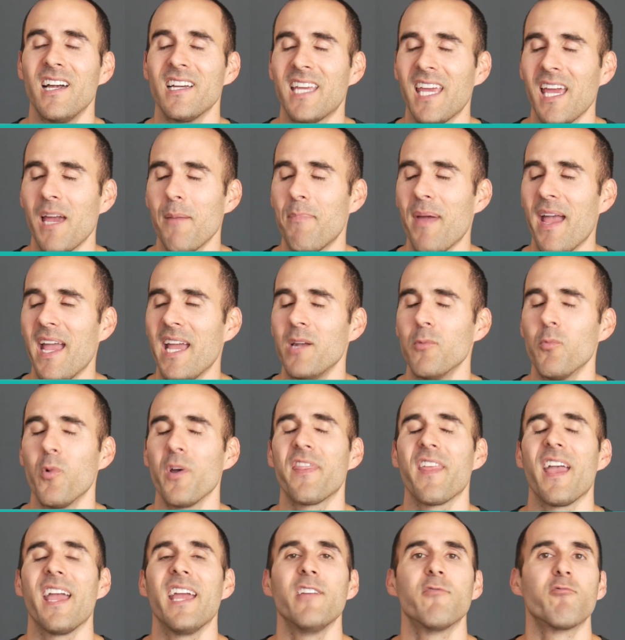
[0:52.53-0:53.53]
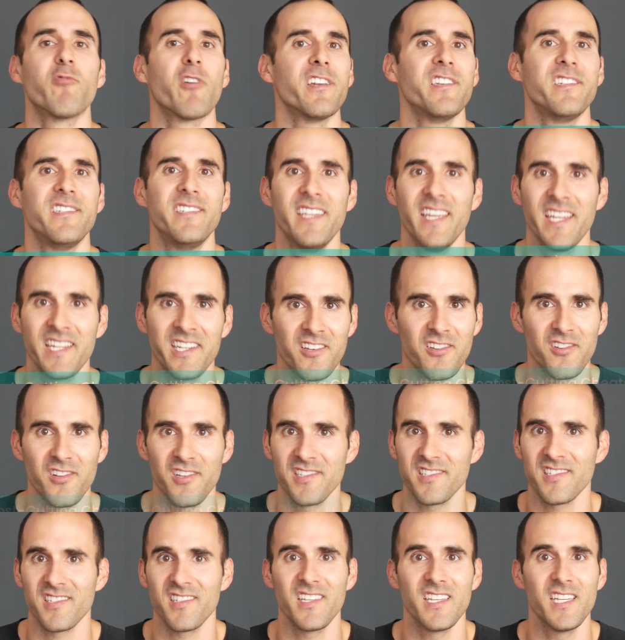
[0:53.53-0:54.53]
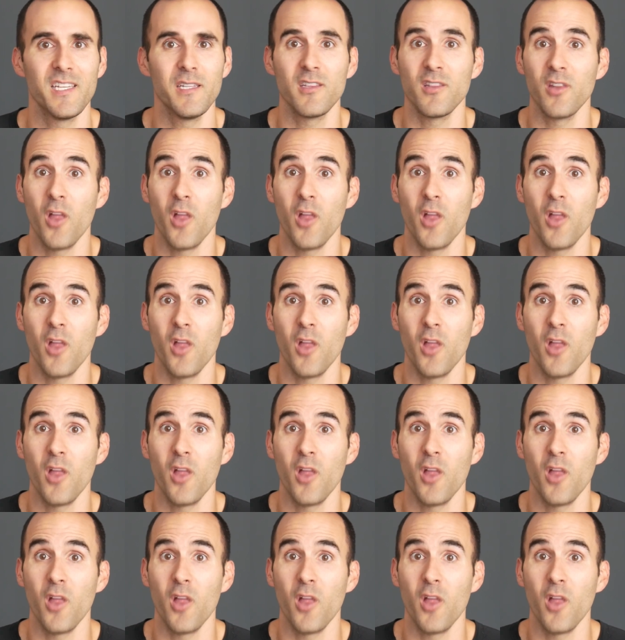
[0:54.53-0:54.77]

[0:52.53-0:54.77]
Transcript: a campaign with a ridiculously